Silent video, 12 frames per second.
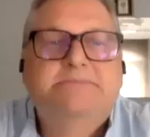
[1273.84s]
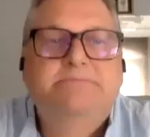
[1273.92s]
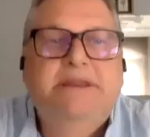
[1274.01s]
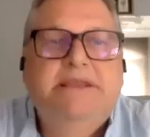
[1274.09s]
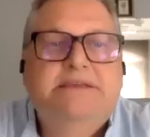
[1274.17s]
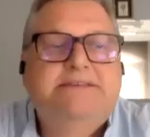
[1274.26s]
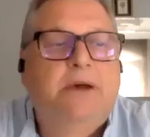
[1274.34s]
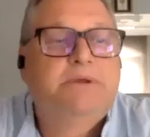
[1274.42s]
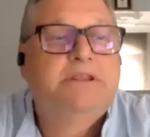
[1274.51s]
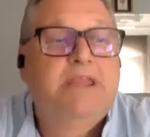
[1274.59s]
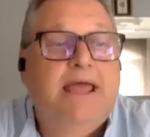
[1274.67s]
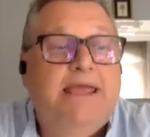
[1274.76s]
not as many as
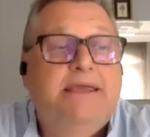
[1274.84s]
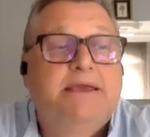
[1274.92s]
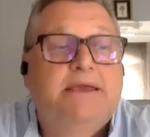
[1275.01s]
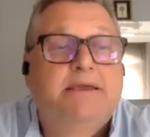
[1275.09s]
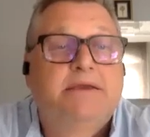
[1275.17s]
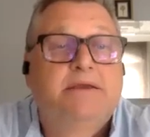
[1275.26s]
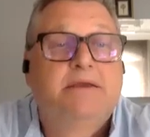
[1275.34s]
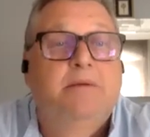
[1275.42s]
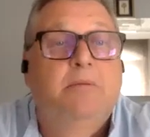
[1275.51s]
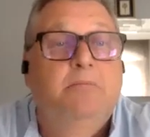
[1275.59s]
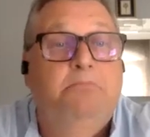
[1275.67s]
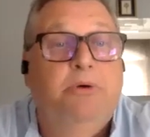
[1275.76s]
I would like,
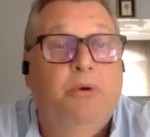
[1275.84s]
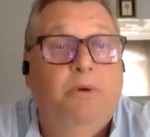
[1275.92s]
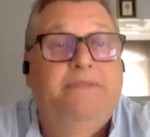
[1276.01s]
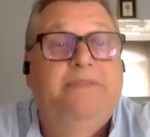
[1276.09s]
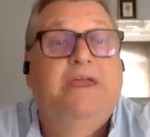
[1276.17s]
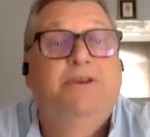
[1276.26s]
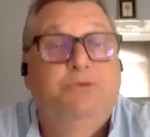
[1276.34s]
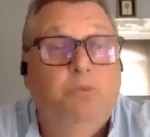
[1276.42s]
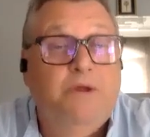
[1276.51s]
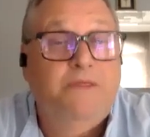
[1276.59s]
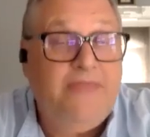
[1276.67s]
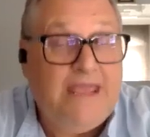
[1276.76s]
but what
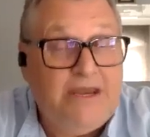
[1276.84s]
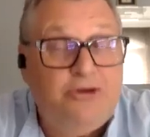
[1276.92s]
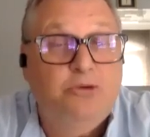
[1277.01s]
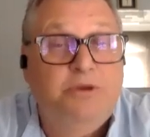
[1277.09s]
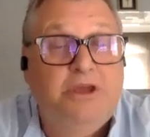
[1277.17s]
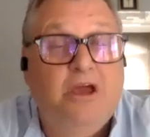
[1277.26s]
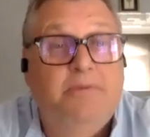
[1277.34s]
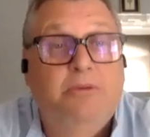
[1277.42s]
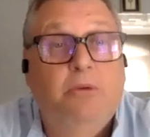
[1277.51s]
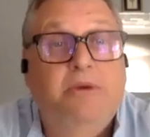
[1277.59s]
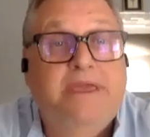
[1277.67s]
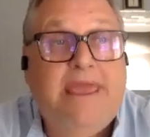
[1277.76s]
they do
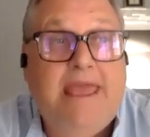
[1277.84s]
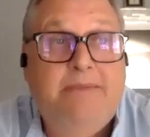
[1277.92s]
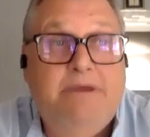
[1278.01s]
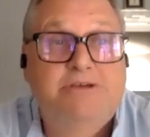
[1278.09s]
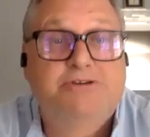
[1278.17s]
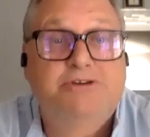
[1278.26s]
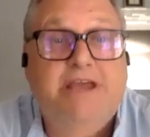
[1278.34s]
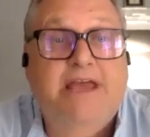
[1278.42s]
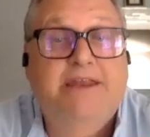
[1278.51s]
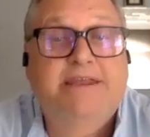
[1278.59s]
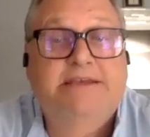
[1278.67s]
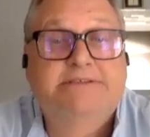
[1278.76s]
become, and we can't measure
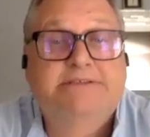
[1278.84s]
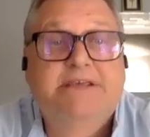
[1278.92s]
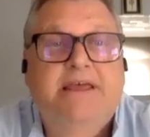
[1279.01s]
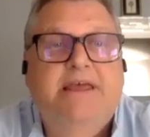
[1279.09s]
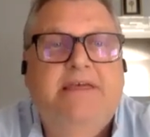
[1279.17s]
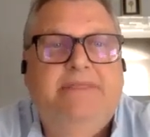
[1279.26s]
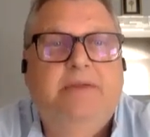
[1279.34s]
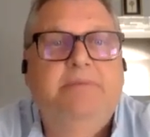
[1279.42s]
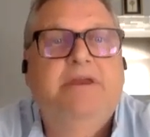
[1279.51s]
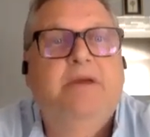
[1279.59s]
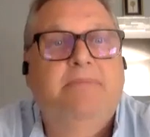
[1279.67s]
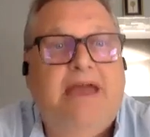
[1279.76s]
yet, is
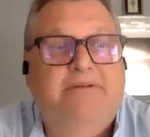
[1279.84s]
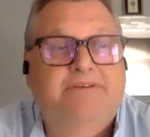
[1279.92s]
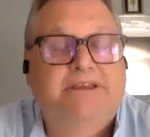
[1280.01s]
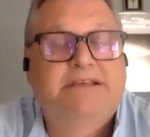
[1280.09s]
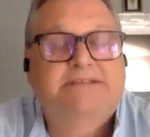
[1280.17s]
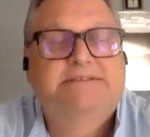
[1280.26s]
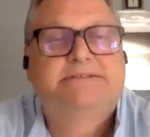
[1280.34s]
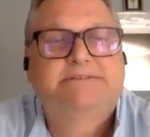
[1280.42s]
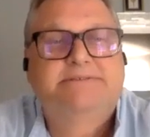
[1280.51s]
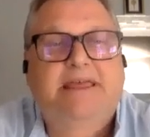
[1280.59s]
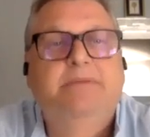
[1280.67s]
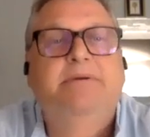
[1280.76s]
they become
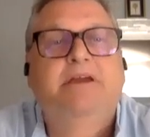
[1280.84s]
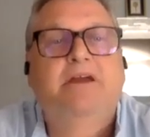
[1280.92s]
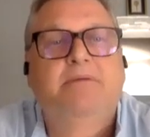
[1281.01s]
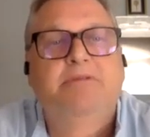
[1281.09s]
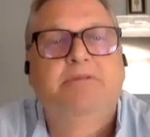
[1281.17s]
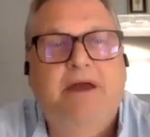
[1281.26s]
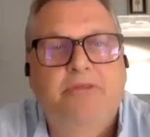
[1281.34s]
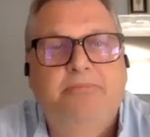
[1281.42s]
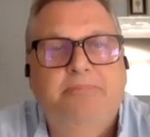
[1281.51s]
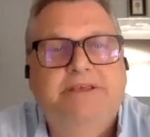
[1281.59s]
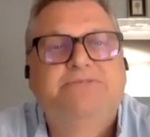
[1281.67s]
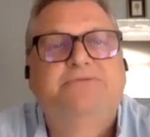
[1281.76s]
advocates. They become the
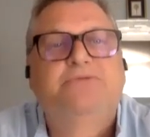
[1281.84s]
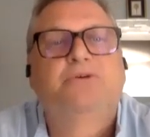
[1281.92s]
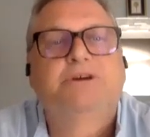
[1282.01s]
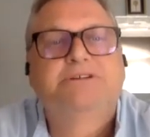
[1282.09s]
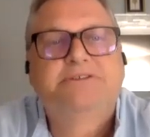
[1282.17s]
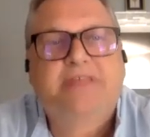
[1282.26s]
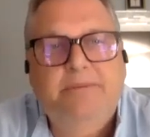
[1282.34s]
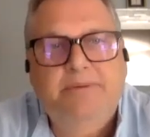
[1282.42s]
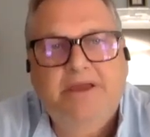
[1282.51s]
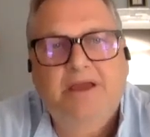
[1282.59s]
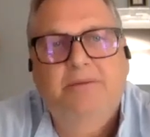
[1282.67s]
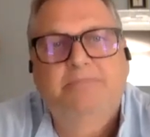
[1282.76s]
mouthpiece for us.
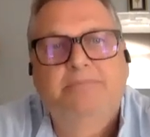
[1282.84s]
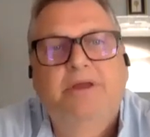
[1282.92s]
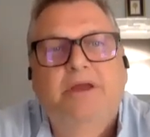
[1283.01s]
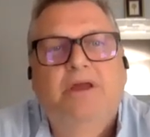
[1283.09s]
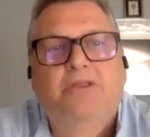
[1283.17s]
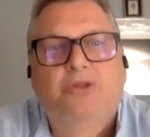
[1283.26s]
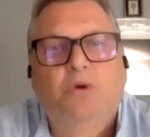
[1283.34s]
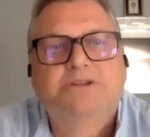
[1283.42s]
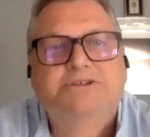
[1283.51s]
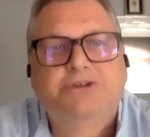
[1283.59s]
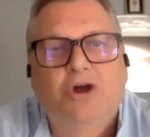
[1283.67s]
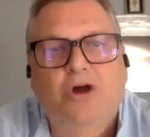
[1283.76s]
They become the
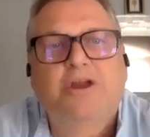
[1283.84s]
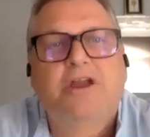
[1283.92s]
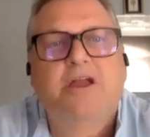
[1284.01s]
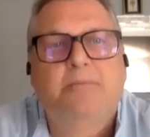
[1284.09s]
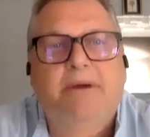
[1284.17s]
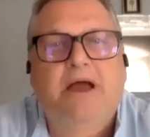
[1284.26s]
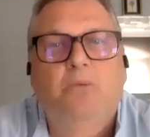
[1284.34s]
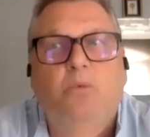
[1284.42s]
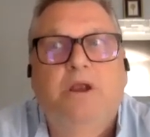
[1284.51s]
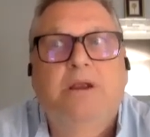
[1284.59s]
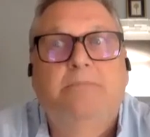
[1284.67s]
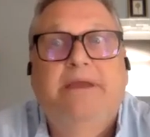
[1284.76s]
ones talking about
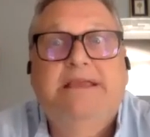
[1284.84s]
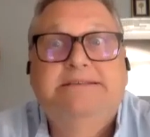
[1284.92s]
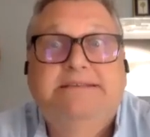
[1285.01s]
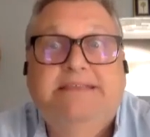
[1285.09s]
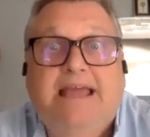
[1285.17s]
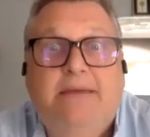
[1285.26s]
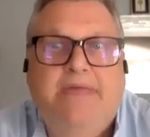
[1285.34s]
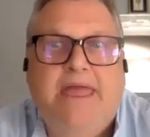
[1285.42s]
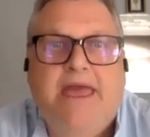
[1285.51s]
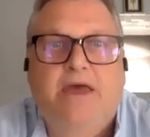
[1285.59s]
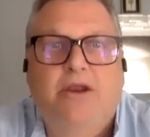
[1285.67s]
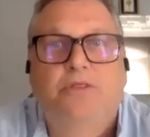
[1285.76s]
what an amazing time
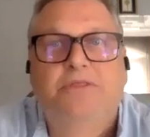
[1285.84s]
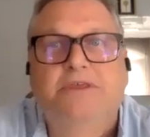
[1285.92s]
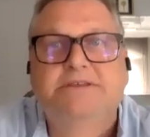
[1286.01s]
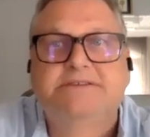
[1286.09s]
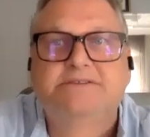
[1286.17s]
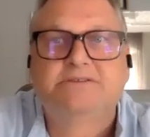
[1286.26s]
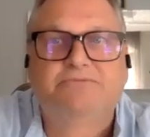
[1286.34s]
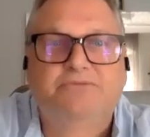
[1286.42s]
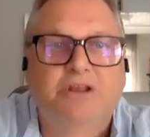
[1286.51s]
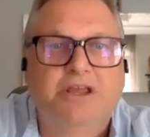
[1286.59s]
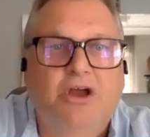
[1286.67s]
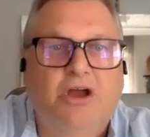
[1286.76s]
they had, or this is
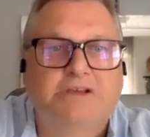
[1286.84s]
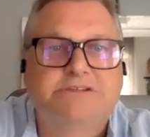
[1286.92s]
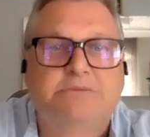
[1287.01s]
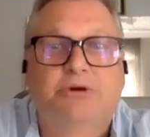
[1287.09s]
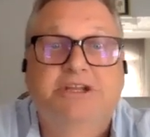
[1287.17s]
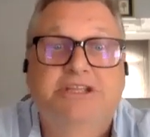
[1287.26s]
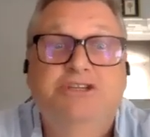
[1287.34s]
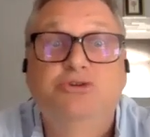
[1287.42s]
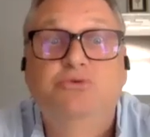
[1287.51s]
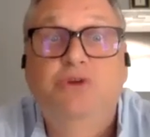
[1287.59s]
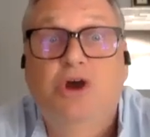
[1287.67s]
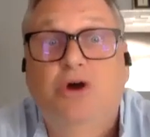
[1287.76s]
really awesome, or
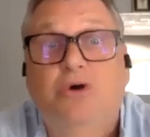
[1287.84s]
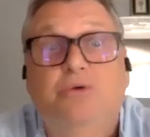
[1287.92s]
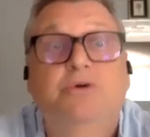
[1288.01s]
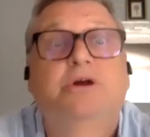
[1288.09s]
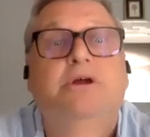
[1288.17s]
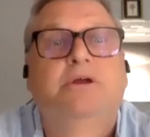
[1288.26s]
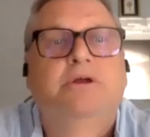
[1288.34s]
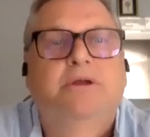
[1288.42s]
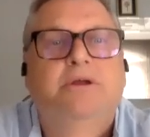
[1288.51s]
did you know?